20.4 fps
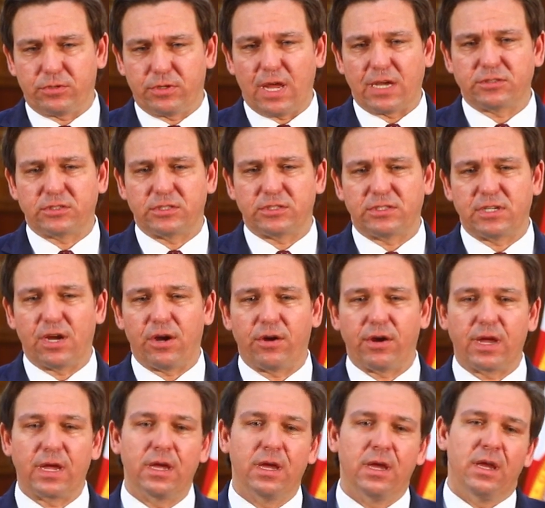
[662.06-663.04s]
are
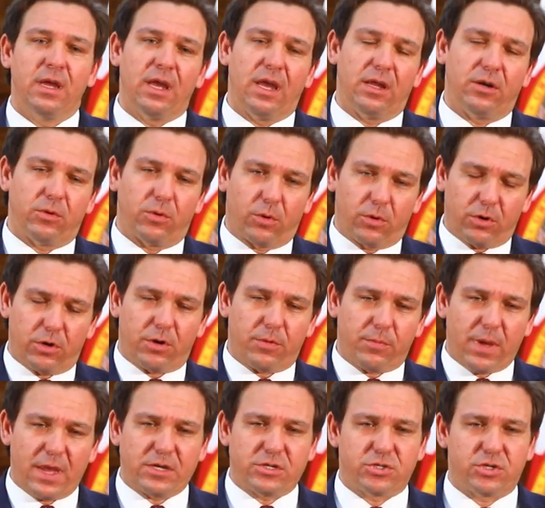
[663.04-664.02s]
necessary in order to
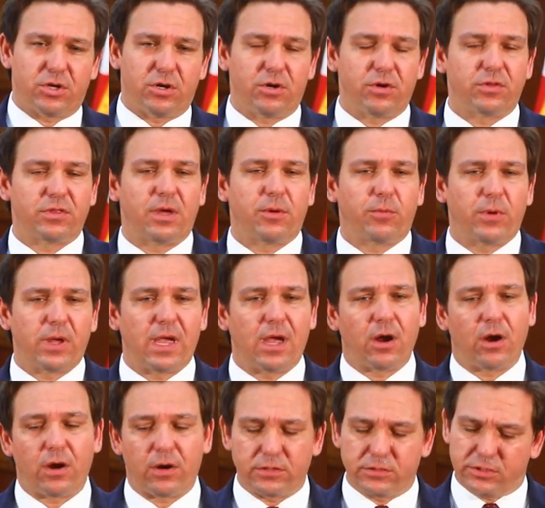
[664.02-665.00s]
make sure that we
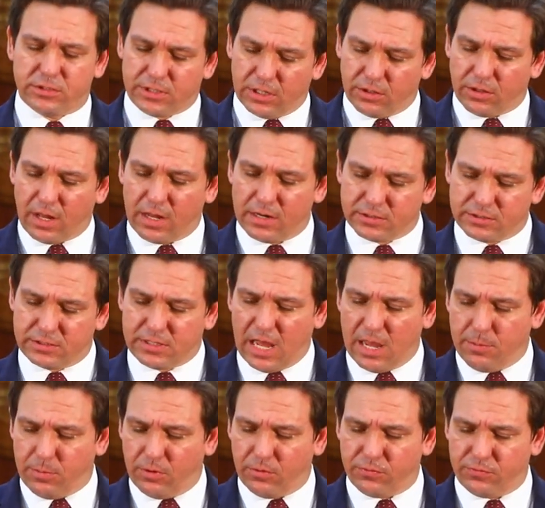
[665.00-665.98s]
are still on a
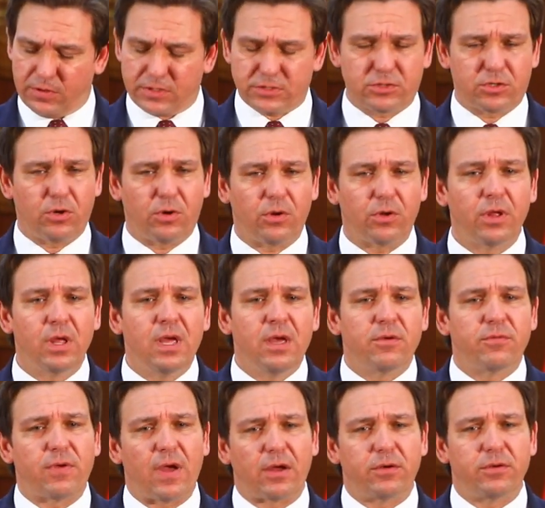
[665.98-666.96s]
stable fiscal
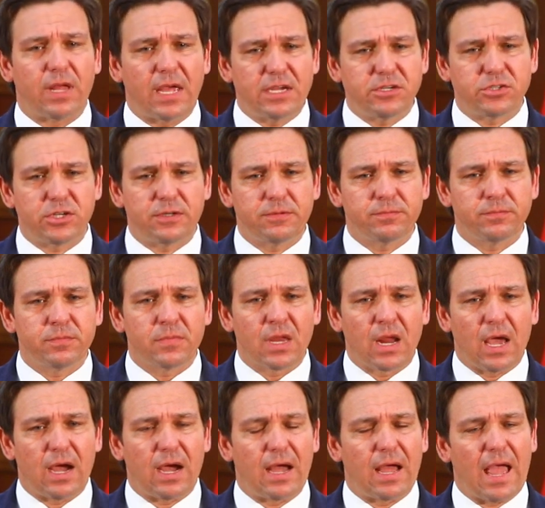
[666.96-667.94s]
foundation.
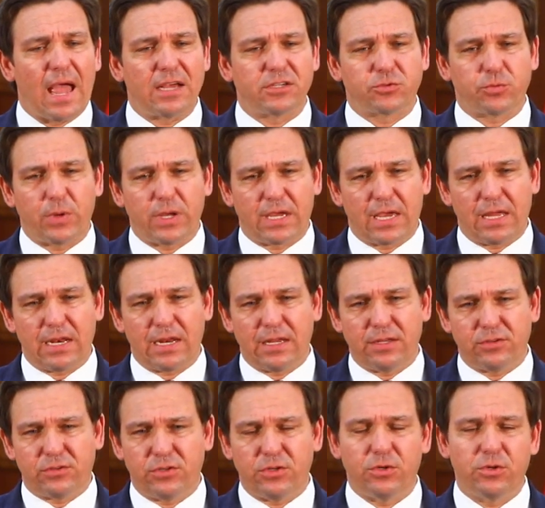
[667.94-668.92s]
Uh, as we get
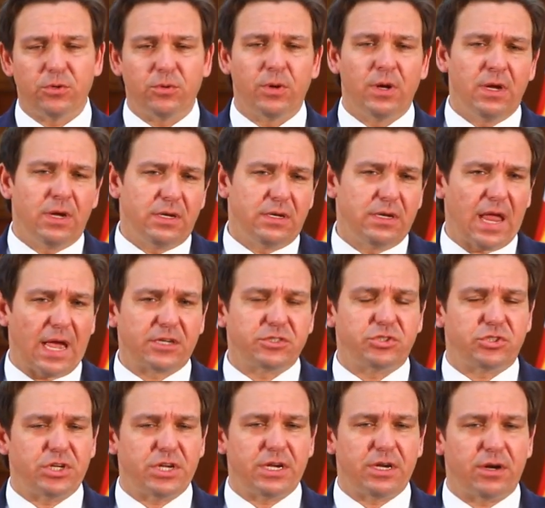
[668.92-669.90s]
into
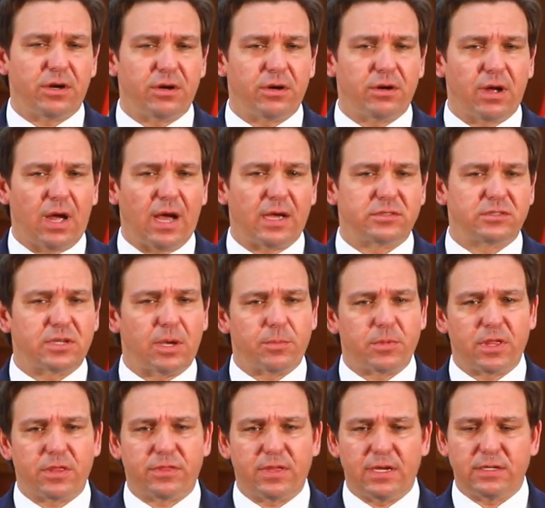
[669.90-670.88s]
next year, uh,
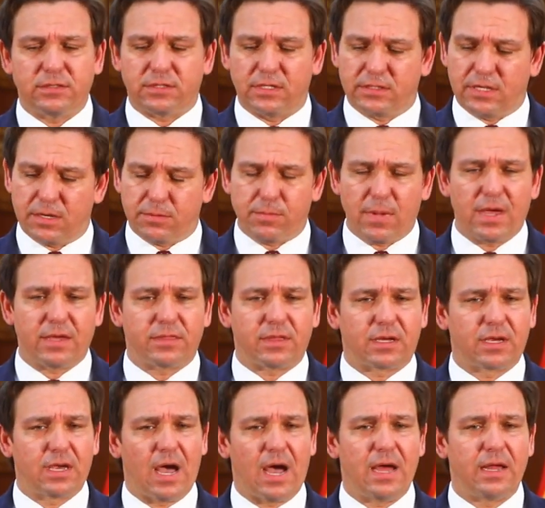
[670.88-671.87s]
some of the things that didn't make the
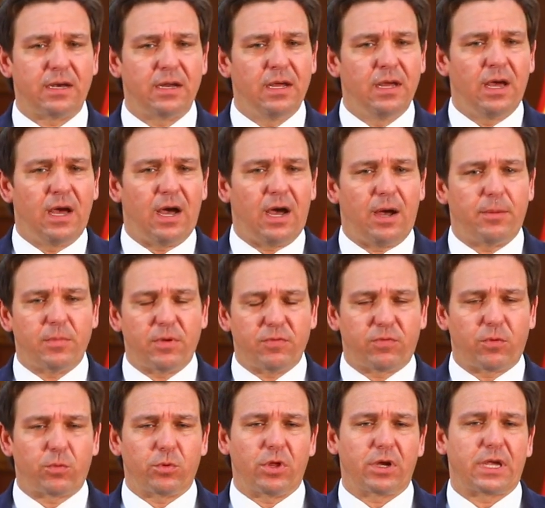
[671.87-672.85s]
cut, um,
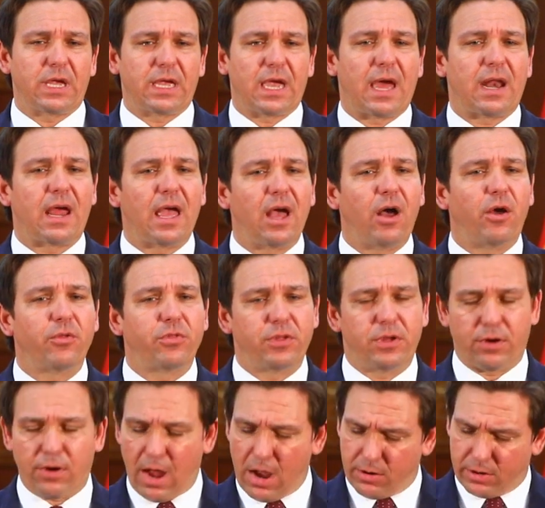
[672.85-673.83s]
if we're looking at a
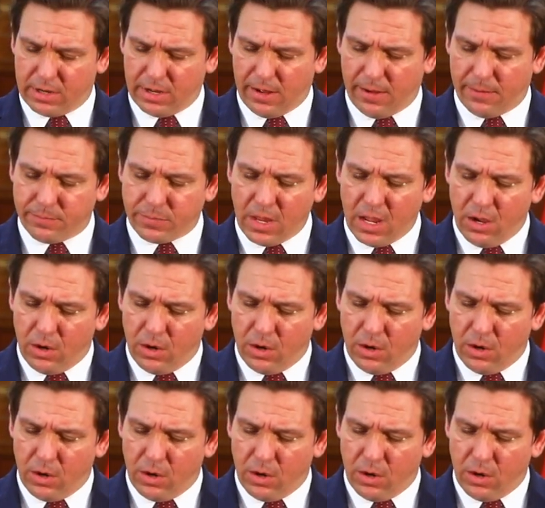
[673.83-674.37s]
healthier outcome